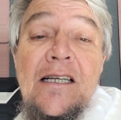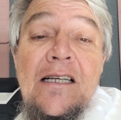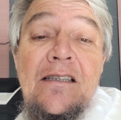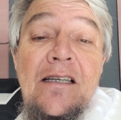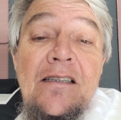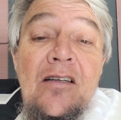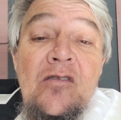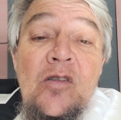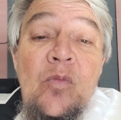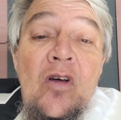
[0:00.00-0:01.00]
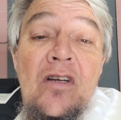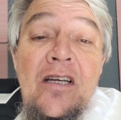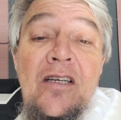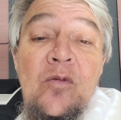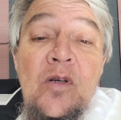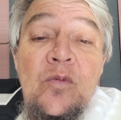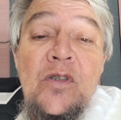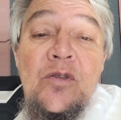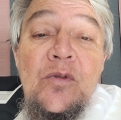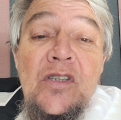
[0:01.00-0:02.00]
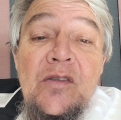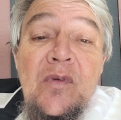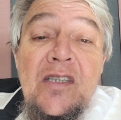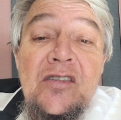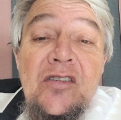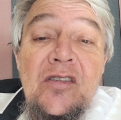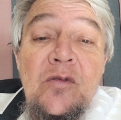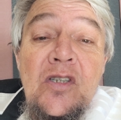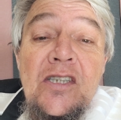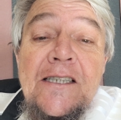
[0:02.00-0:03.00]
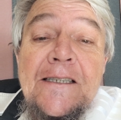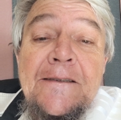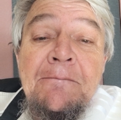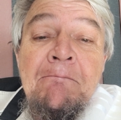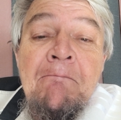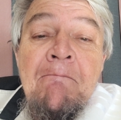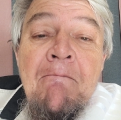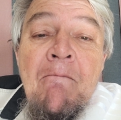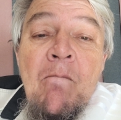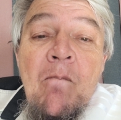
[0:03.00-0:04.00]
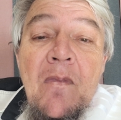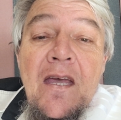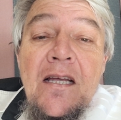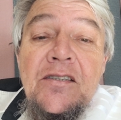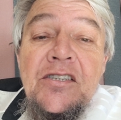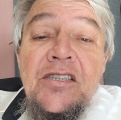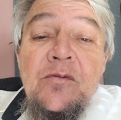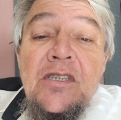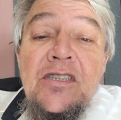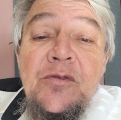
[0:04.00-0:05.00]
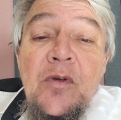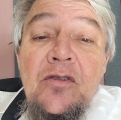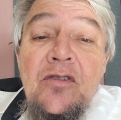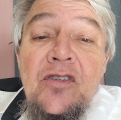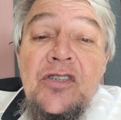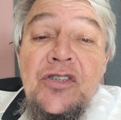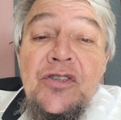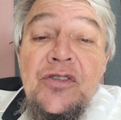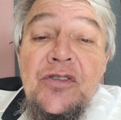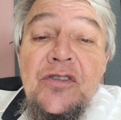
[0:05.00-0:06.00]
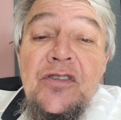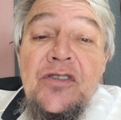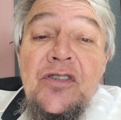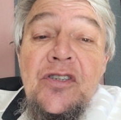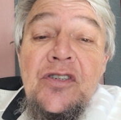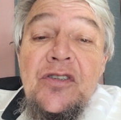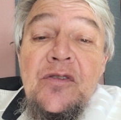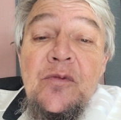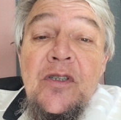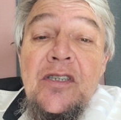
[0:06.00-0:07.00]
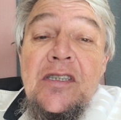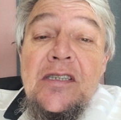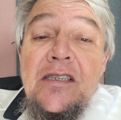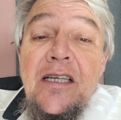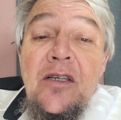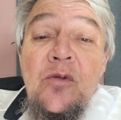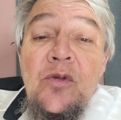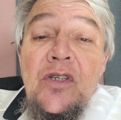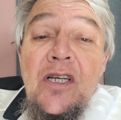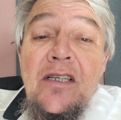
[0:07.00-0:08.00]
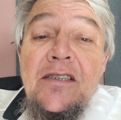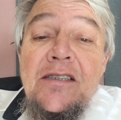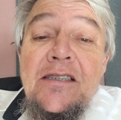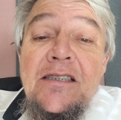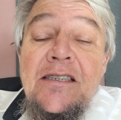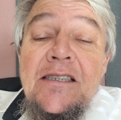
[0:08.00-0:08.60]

And they told the bar lady what we're doing, ministry work. And she went and spoke to the church. And the church went, they organized